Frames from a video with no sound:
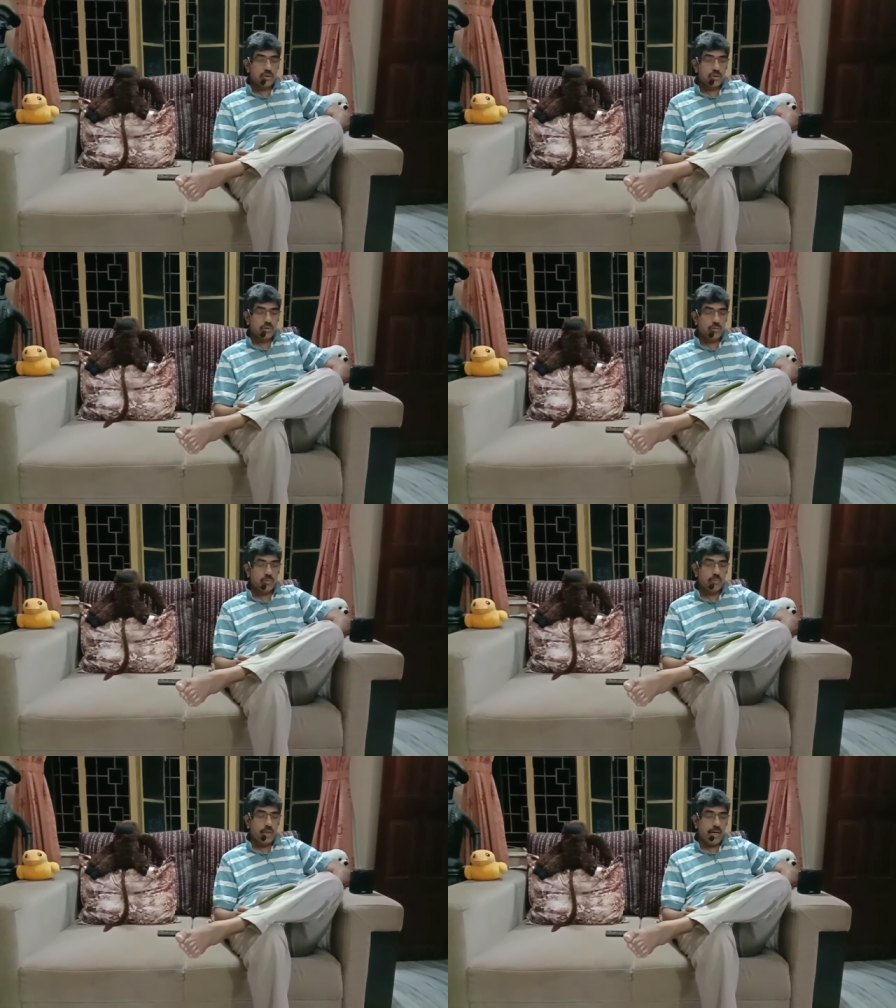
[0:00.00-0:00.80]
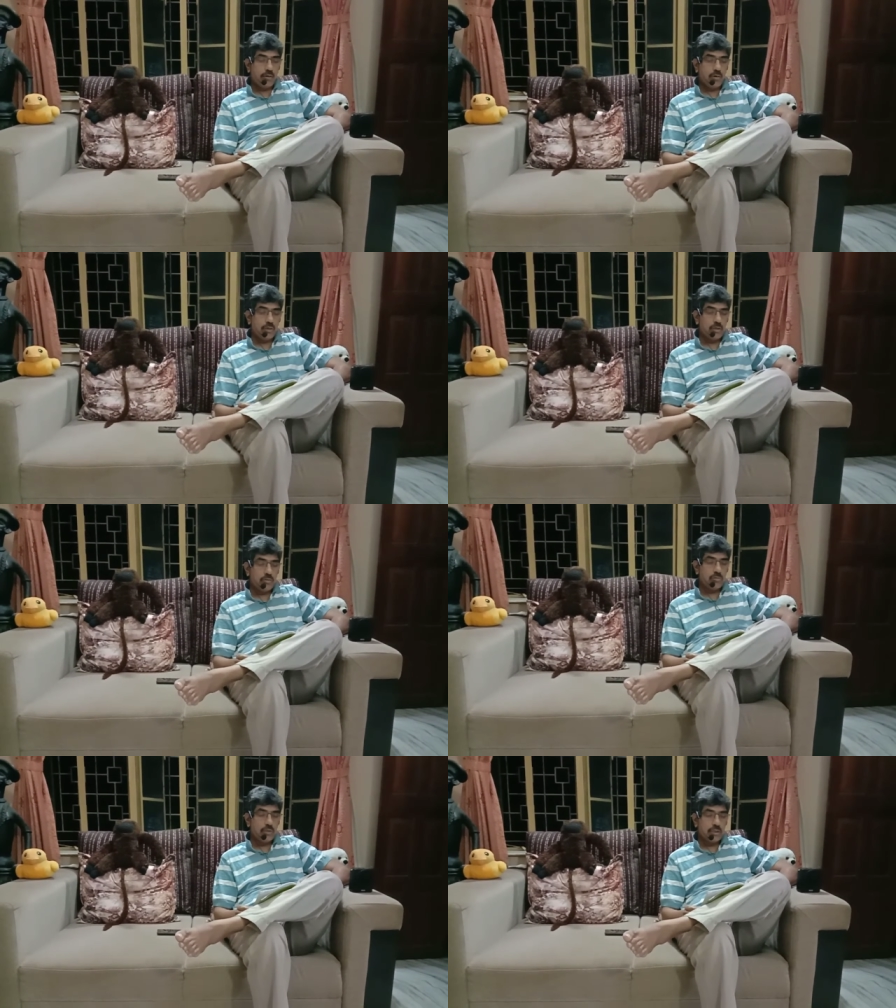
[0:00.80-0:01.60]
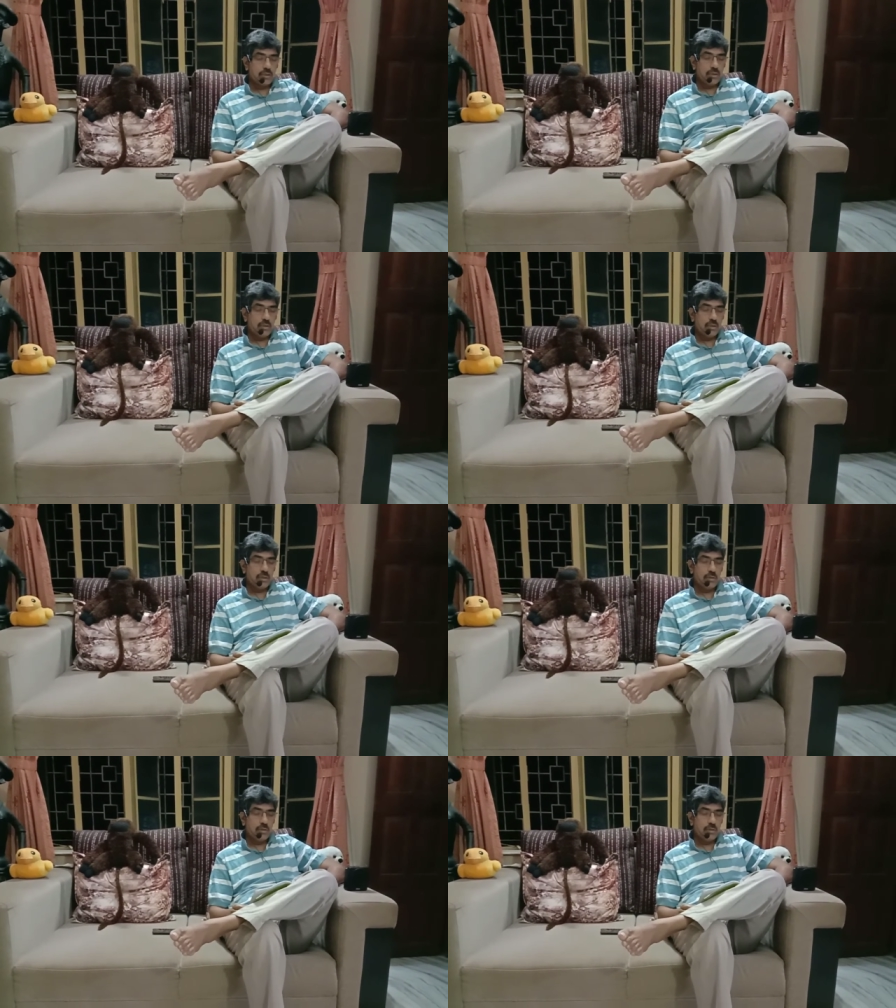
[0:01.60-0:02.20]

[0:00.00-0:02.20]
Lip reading: So according to Natalia,